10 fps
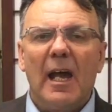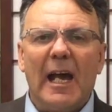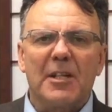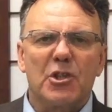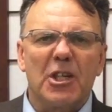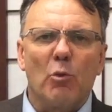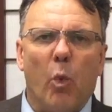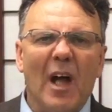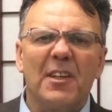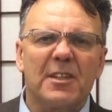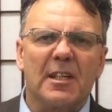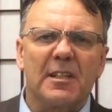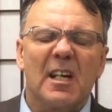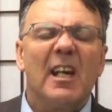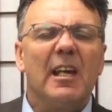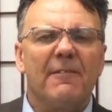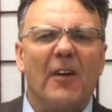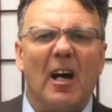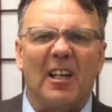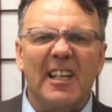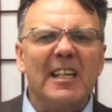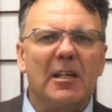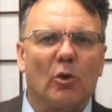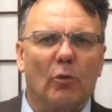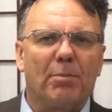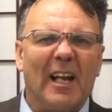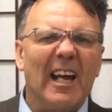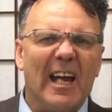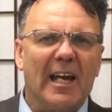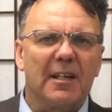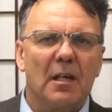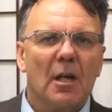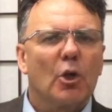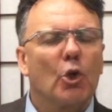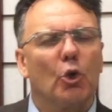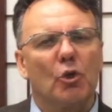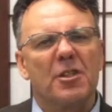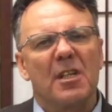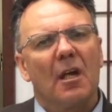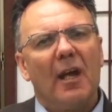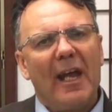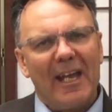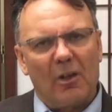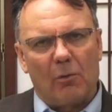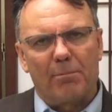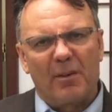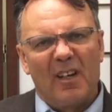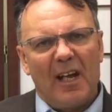And she wondered if our legal plan could help